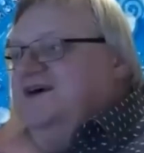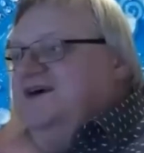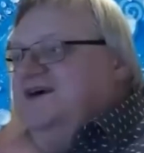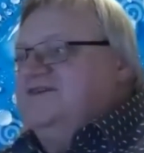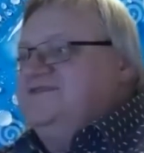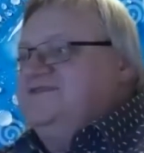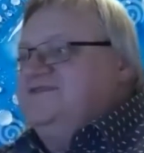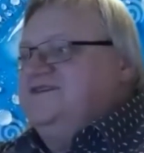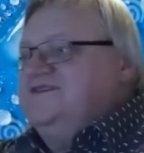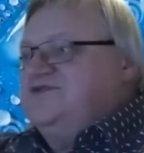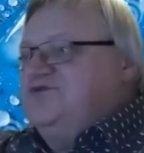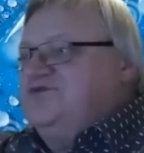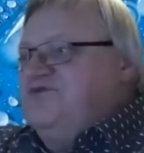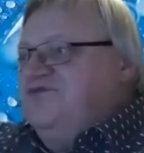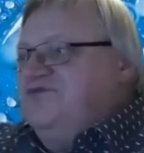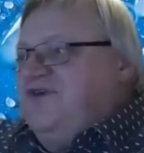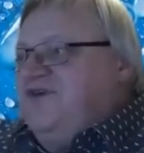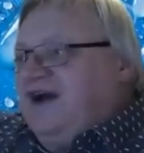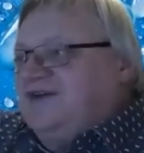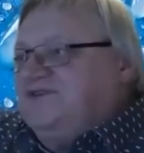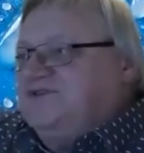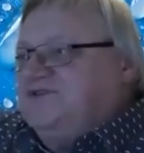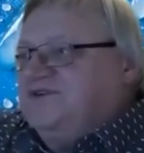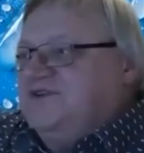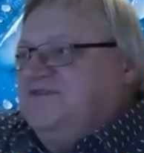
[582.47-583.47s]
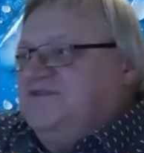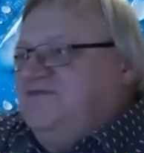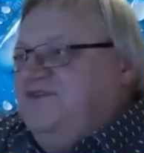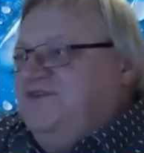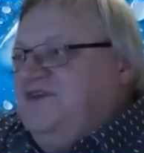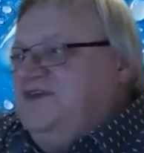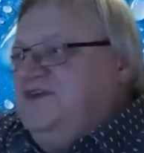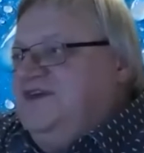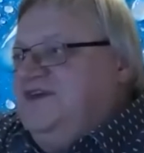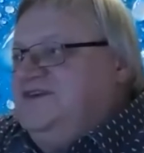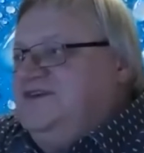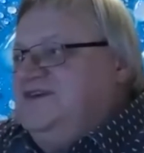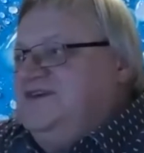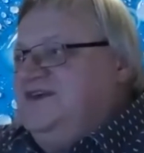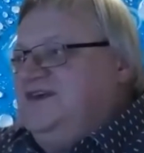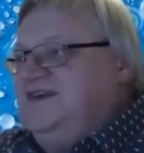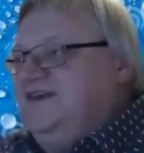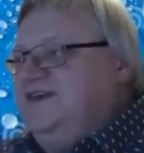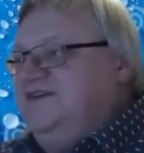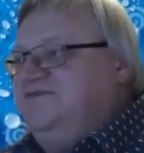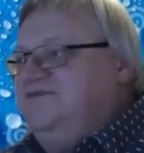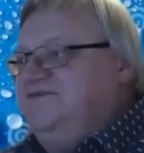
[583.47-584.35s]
this Q factor infinity.